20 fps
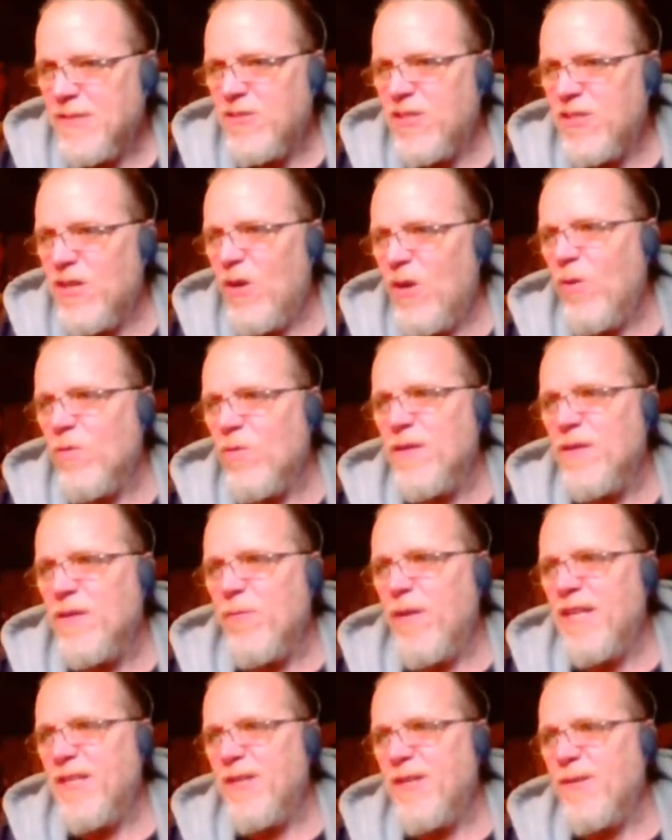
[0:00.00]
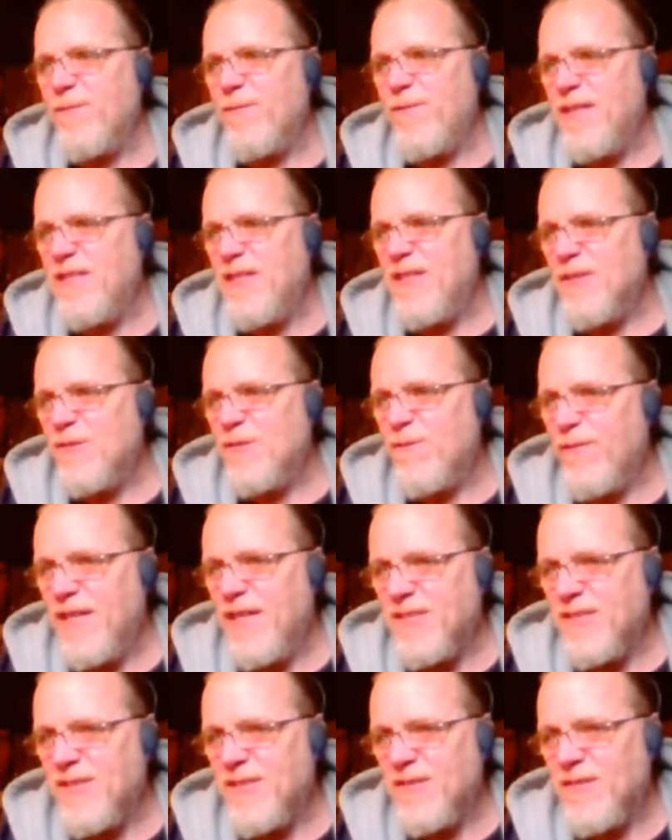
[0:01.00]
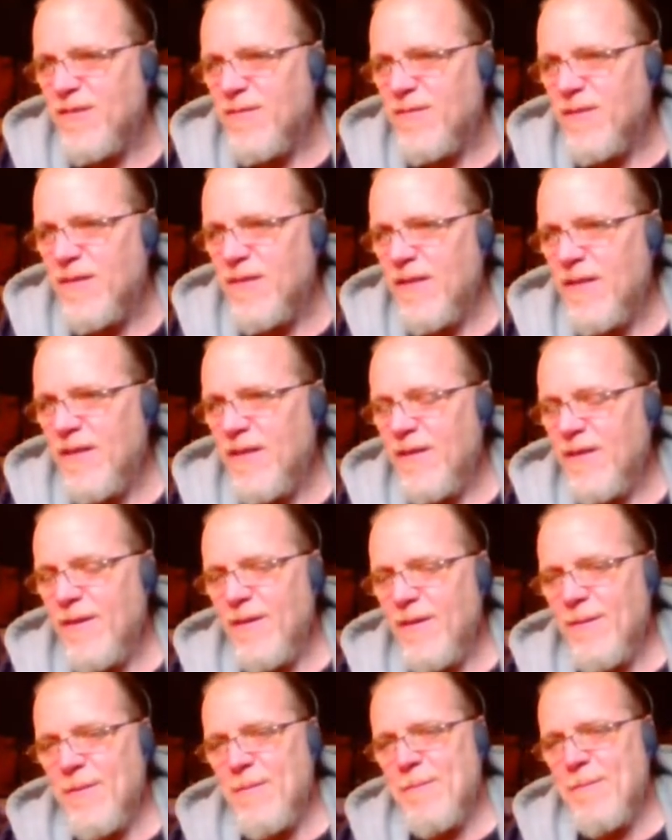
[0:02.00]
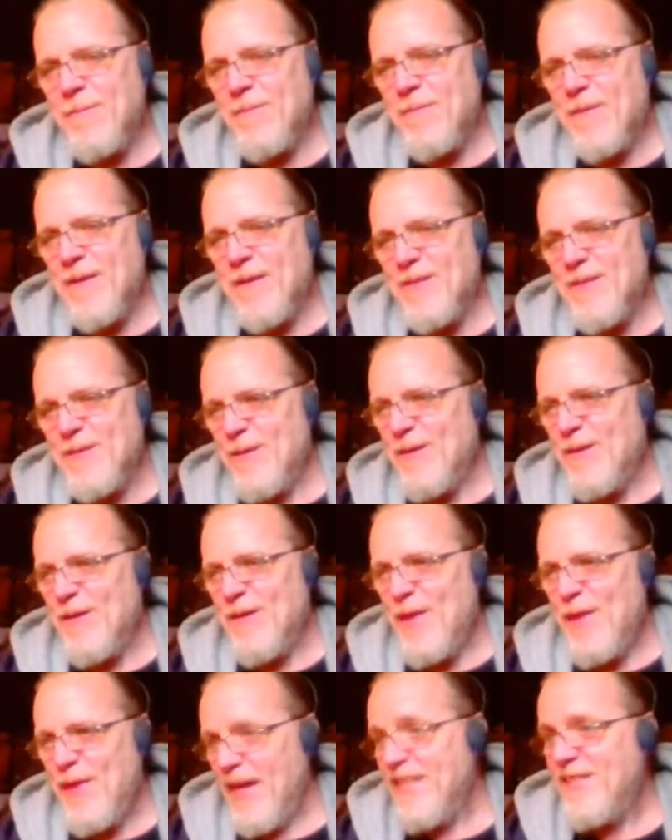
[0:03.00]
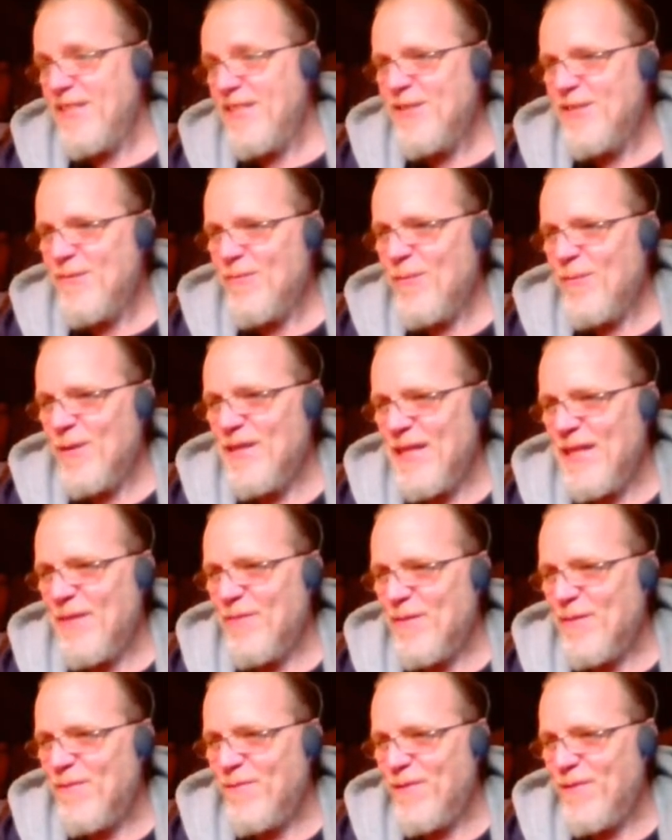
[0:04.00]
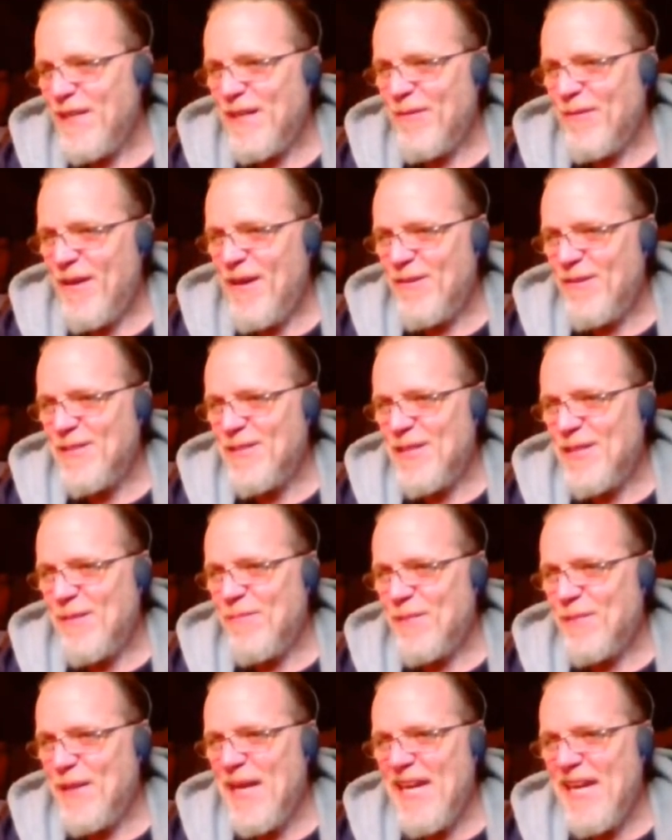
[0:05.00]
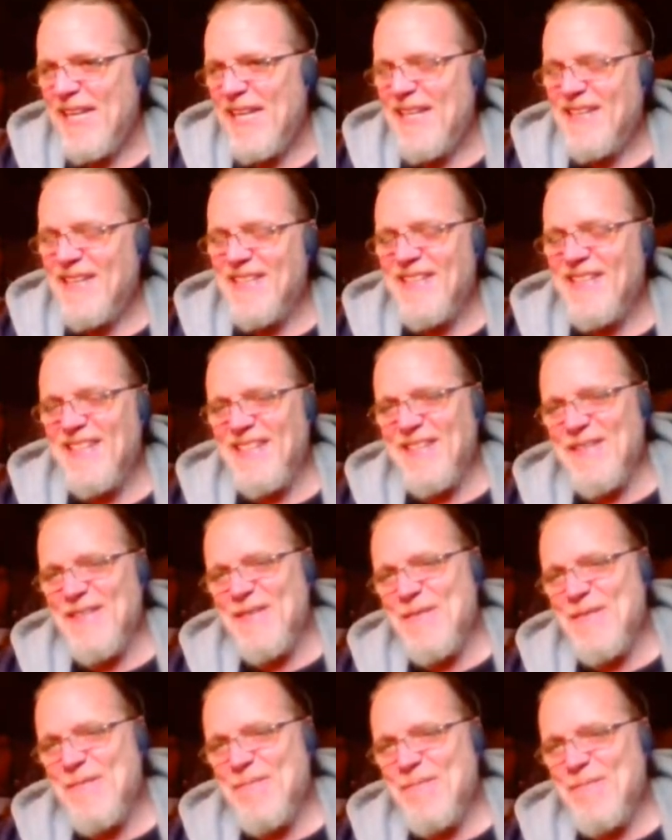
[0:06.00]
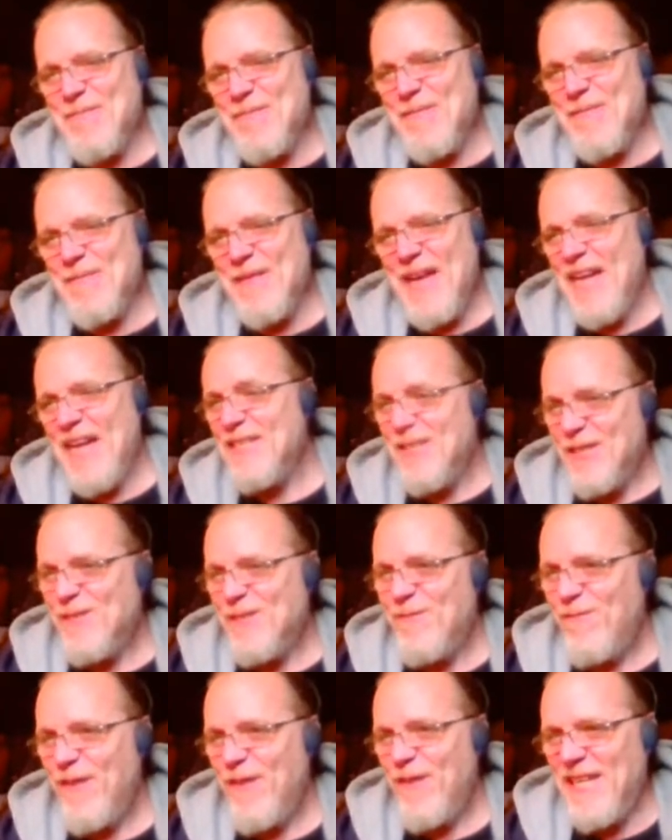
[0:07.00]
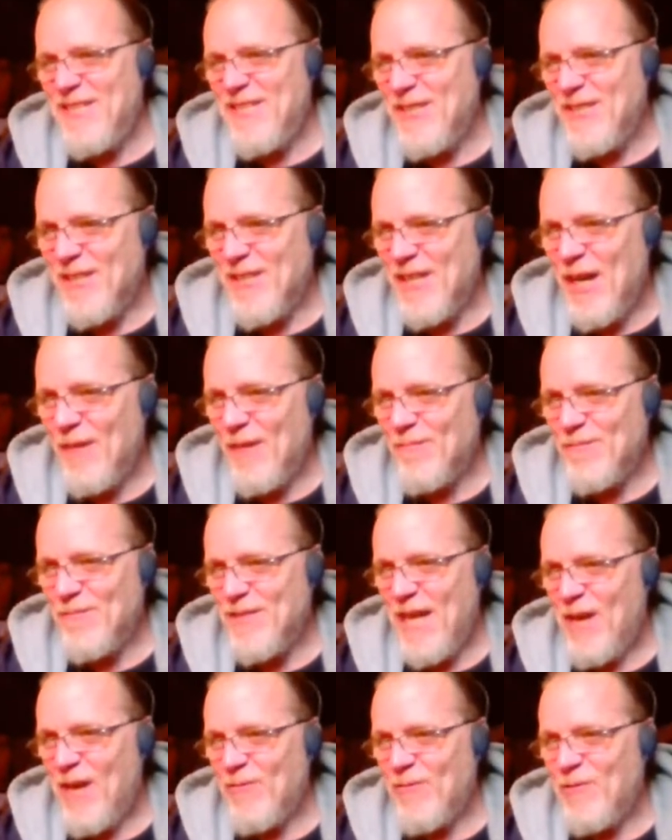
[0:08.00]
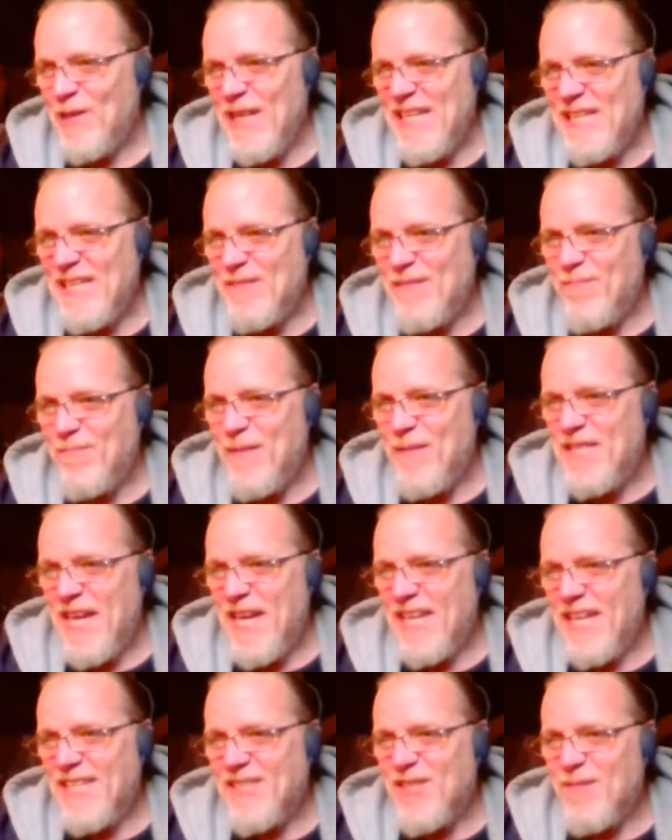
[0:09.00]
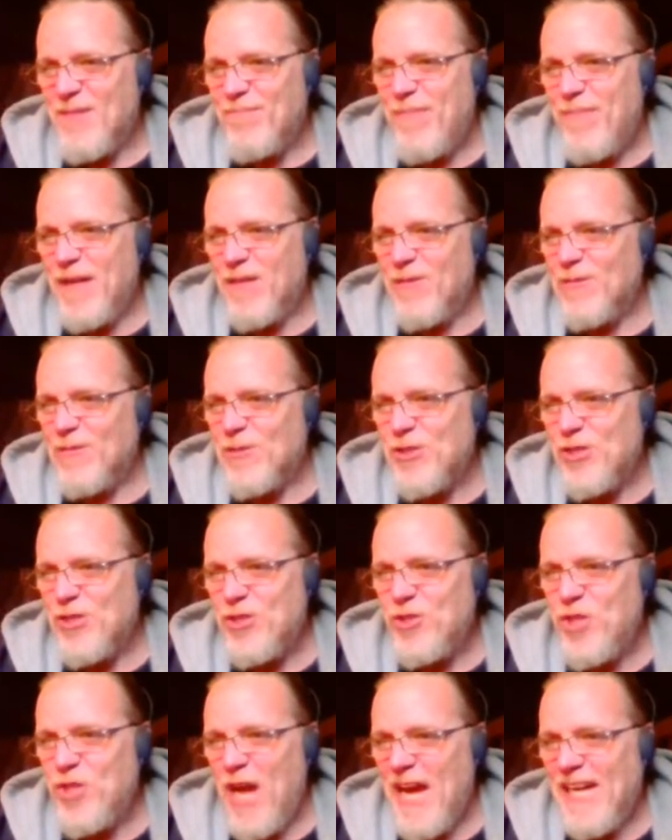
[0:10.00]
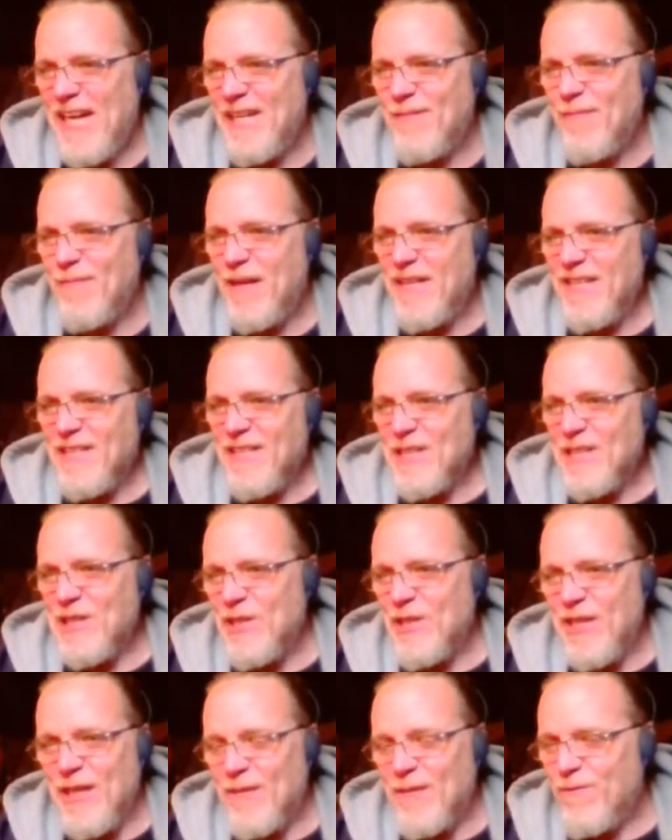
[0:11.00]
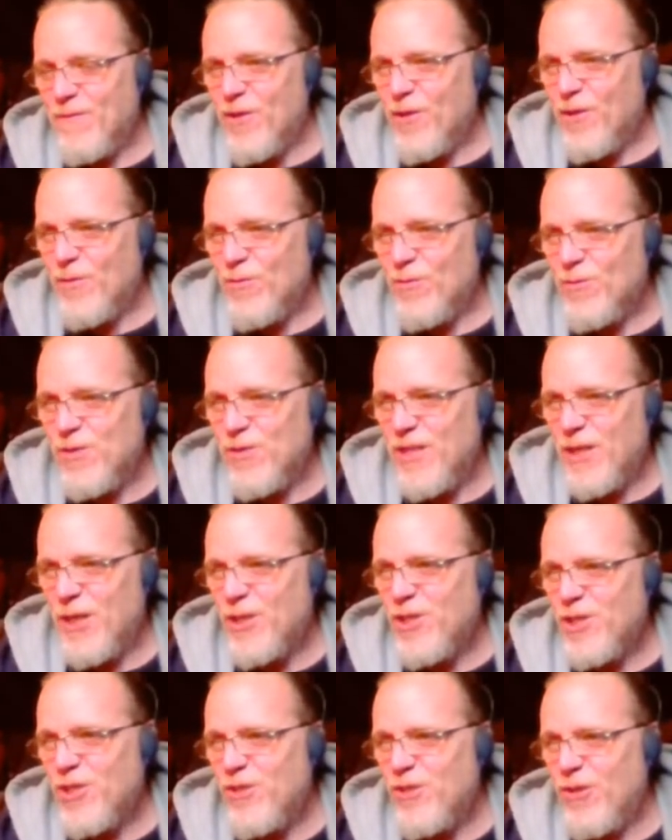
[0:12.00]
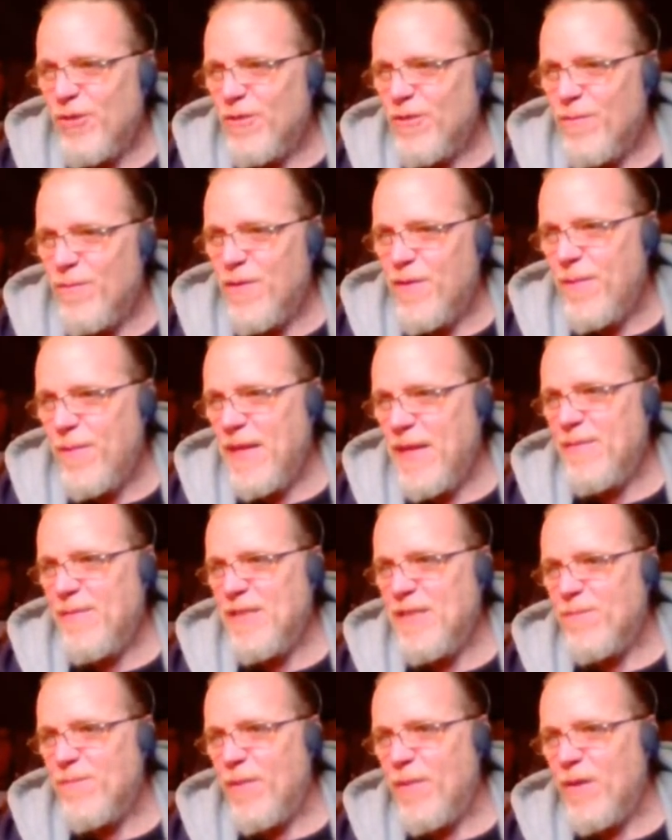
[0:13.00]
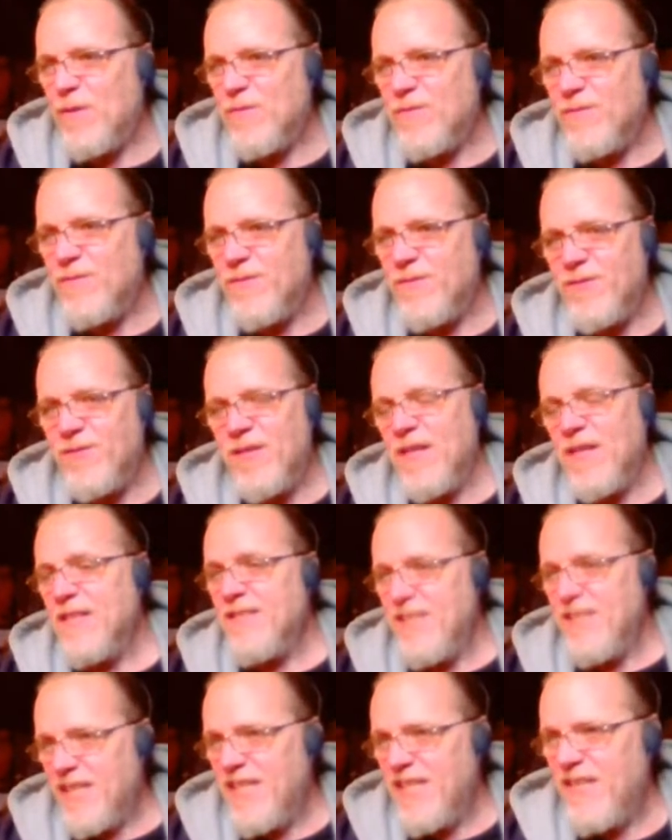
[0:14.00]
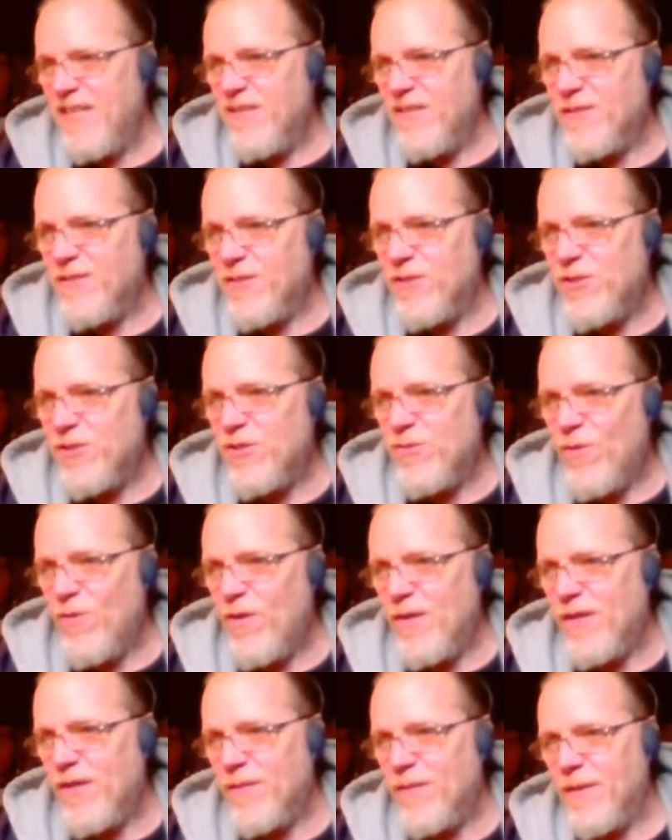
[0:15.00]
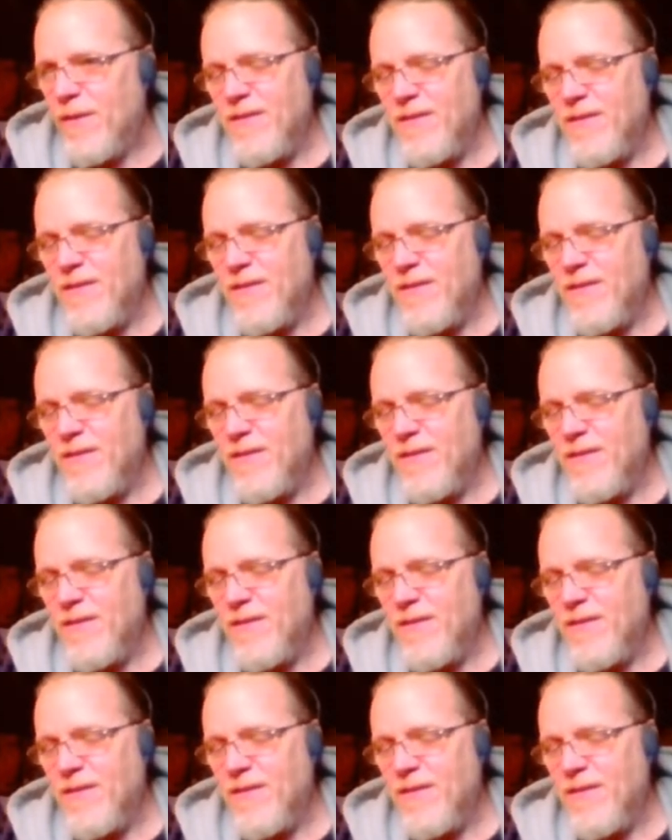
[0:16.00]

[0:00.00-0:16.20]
It's the only way to defeat this Vaesen. So that's what they would figure out as they play, as this Vaesen comes out late at midnight as the bells chime, looking for those that disturb the baby's bones, to kill and destroy them.